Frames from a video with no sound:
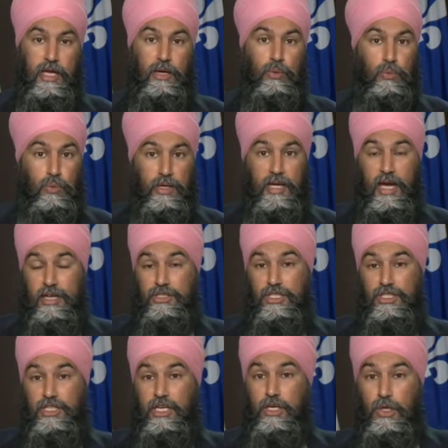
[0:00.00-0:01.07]
that we
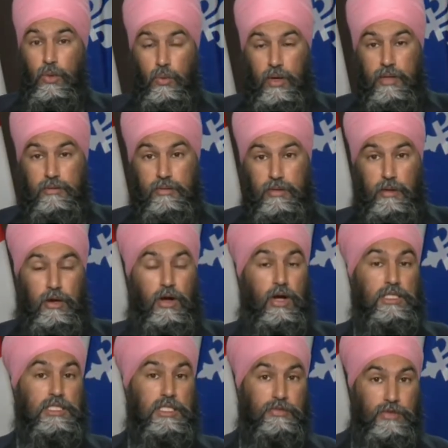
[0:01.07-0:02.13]
actually say, you know what, when the
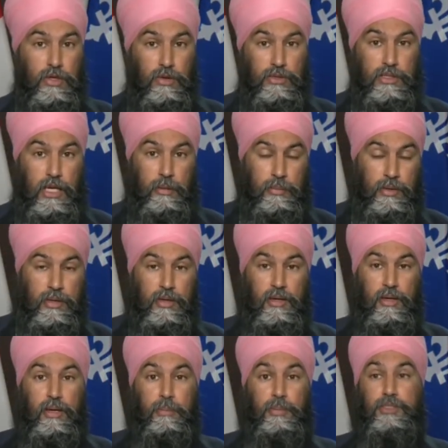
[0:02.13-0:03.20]
cost of living goes up,
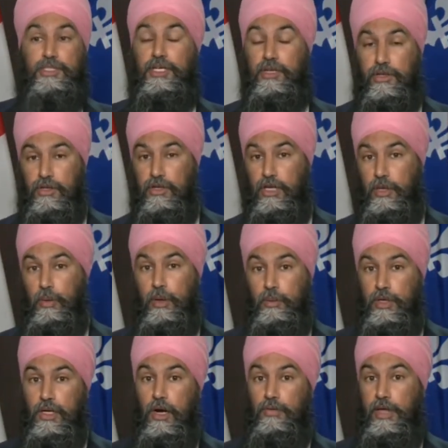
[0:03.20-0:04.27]
particularly when
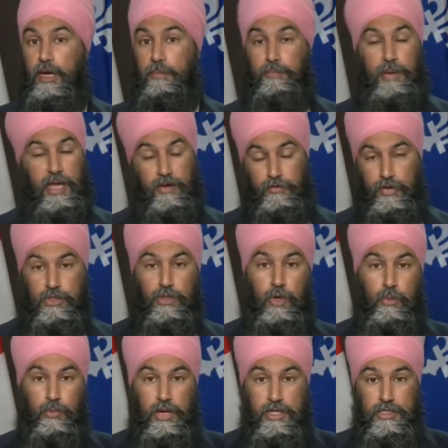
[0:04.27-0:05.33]
we know that it benefits
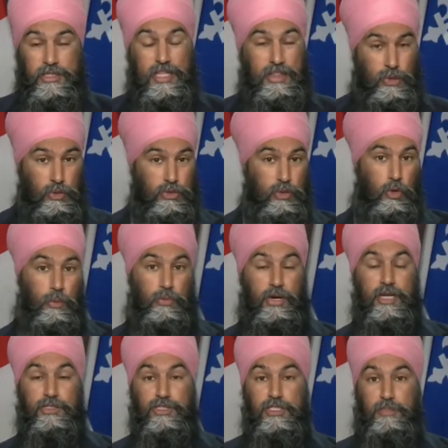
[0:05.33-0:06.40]
corporations, that those
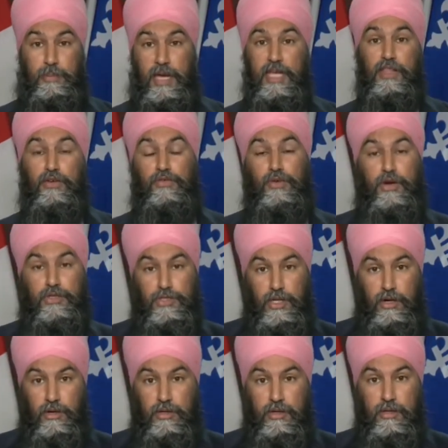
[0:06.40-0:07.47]
corporations pay their fair
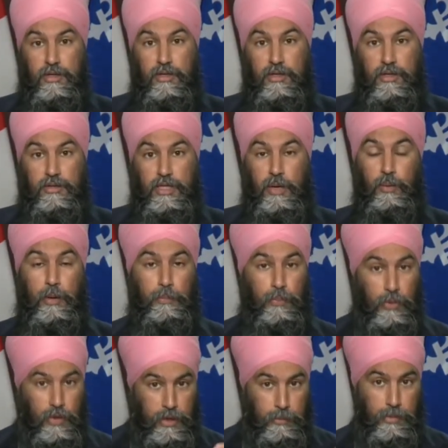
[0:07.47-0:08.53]
share, that we
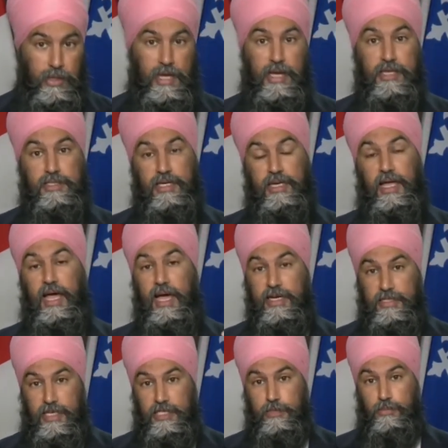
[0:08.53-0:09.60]
put in place an
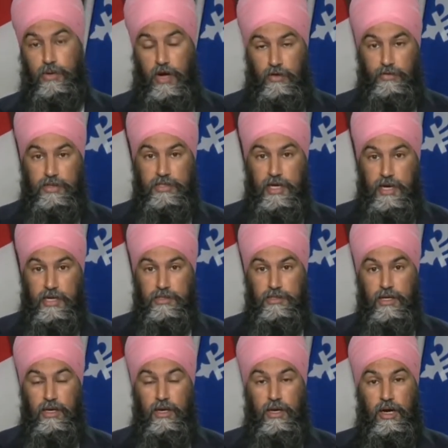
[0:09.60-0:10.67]
excess profit
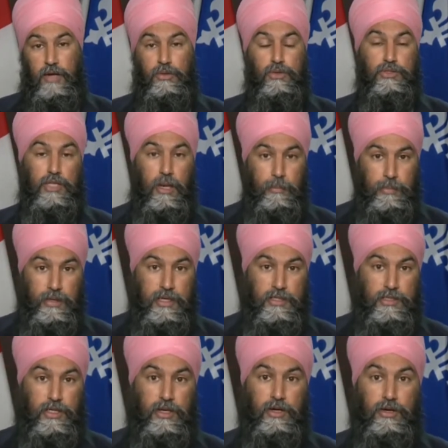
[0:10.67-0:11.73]
tax on those
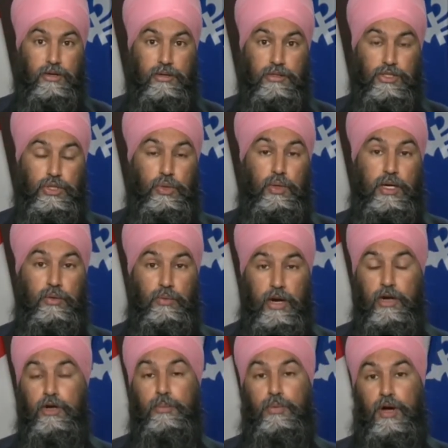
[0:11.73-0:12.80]
companies that are enjoying
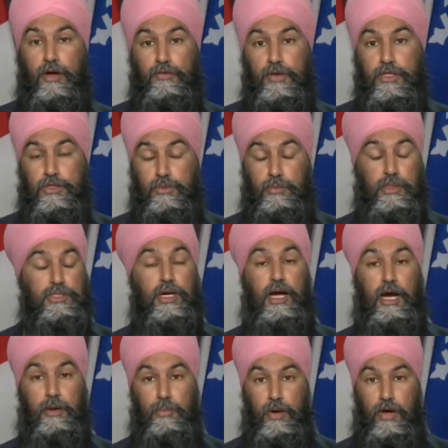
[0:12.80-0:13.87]
record profits or much
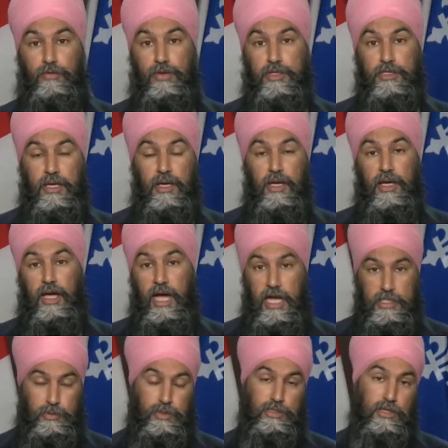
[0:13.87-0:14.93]
higher profits
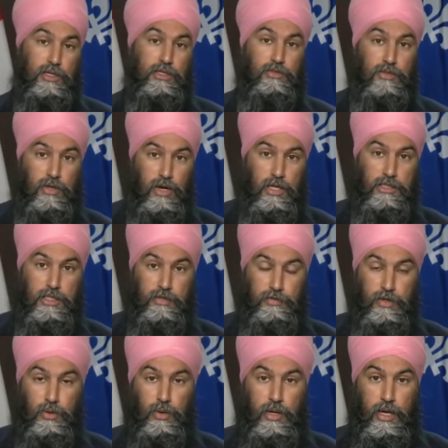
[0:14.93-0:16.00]
as a result of the cost of
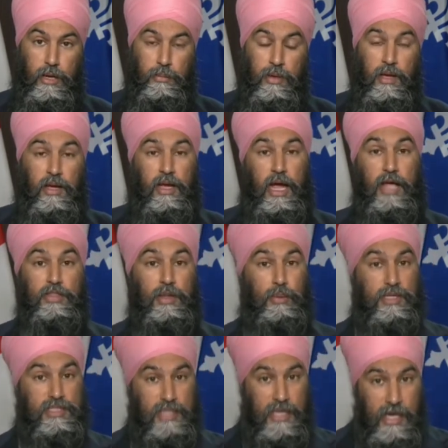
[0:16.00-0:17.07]
living going up, and that
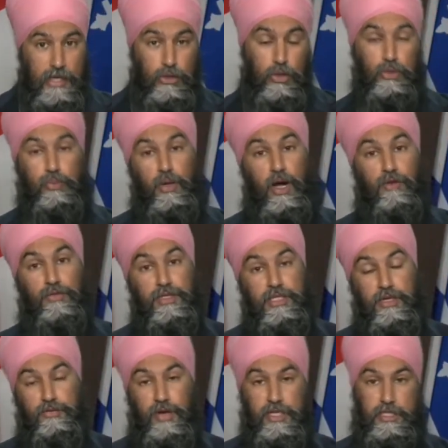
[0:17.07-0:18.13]
we take those profits
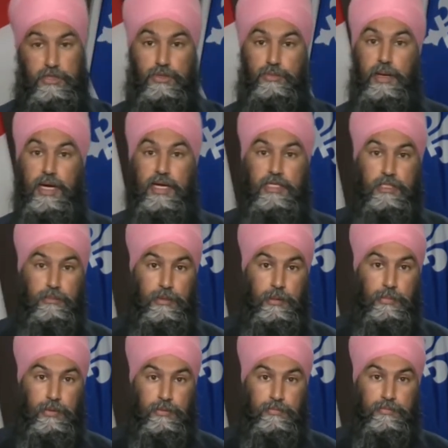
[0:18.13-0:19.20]
and invest those back into
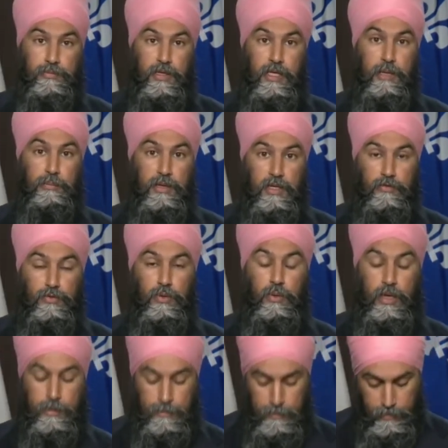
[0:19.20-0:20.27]
people in a meaningful
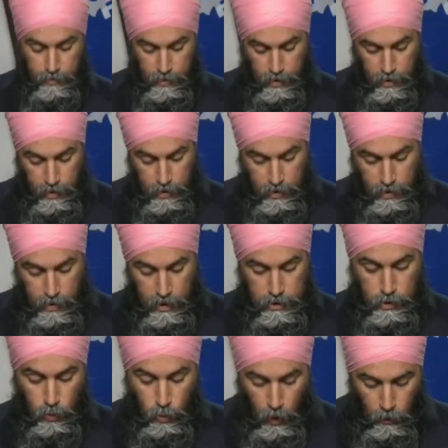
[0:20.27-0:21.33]
way. And
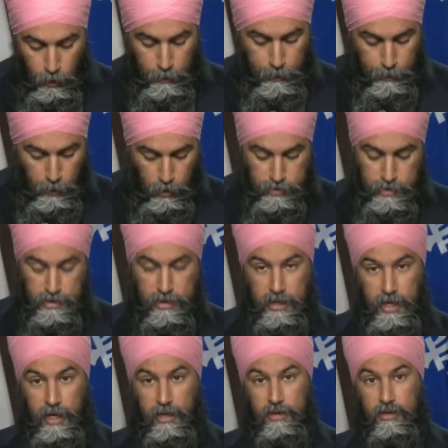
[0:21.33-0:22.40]
so what we're proposing
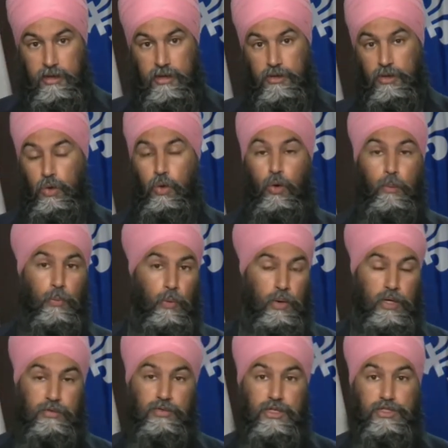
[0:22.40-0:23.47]
today, the whole
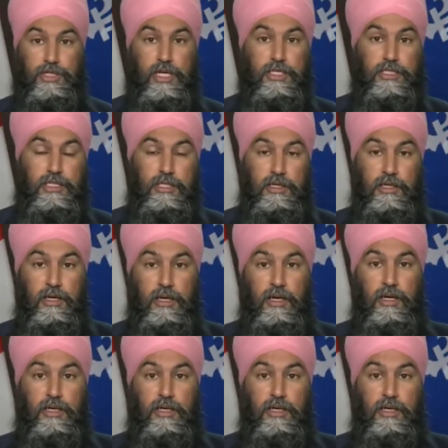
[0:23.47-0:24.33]
point of the GST